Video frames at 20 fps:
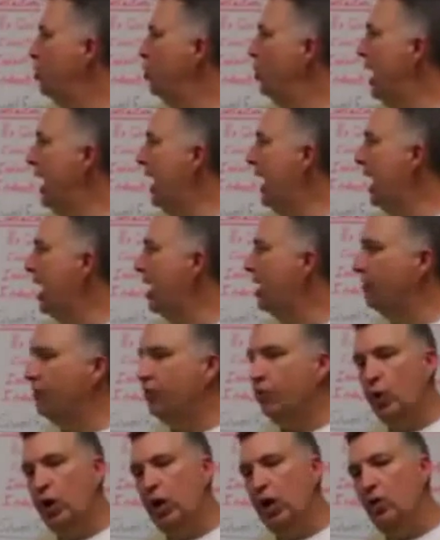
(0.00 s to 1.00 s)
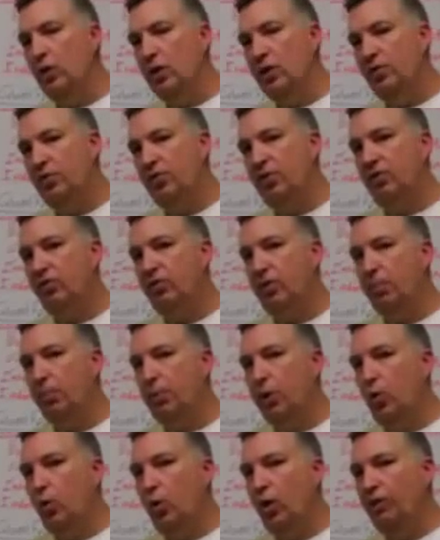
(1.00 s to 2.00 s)
you have 360
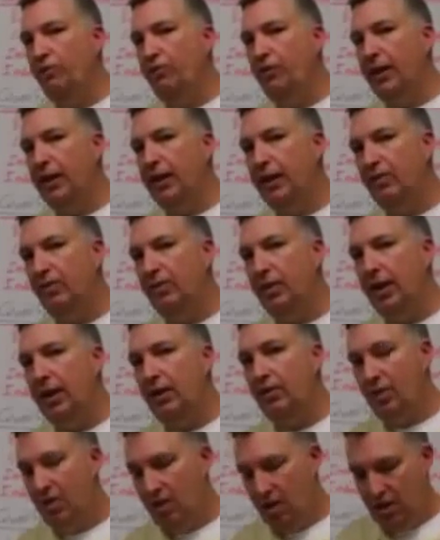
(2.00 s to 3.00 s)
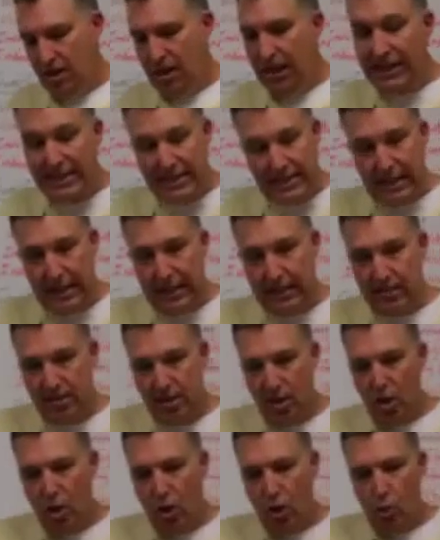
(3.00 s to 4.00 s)
pre-qualified X dates,
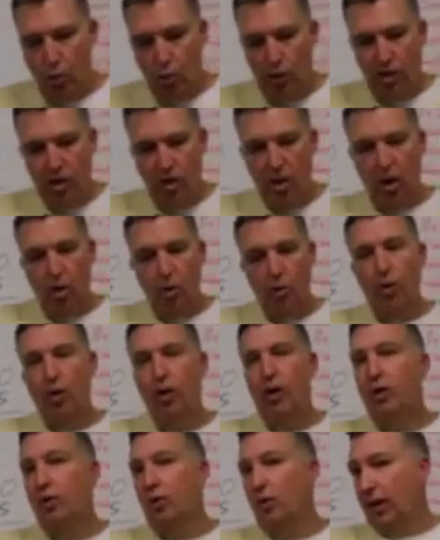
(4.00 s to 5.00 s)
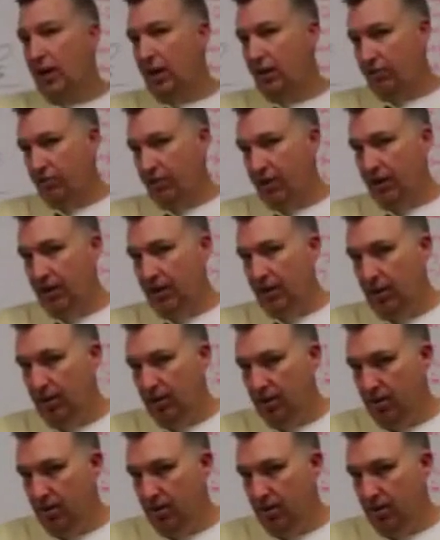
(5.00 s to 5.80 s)
we know they're underwriting friendly.